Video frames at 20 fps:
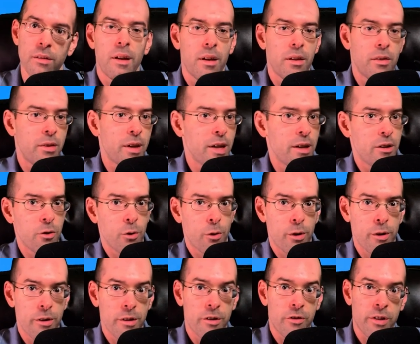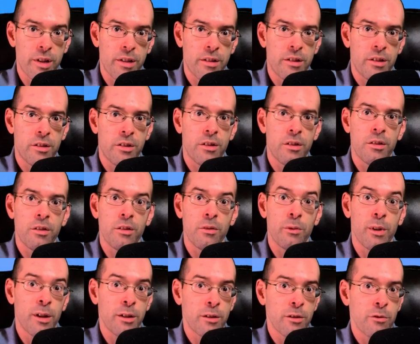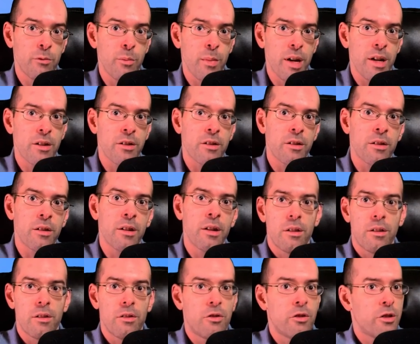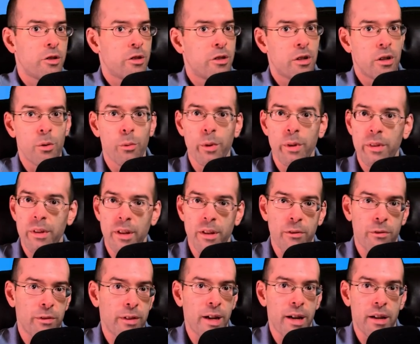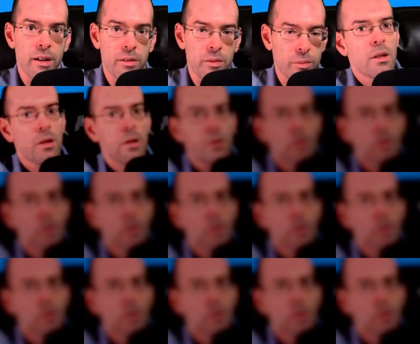and then in order to transition to the relative major, just start with E flat. So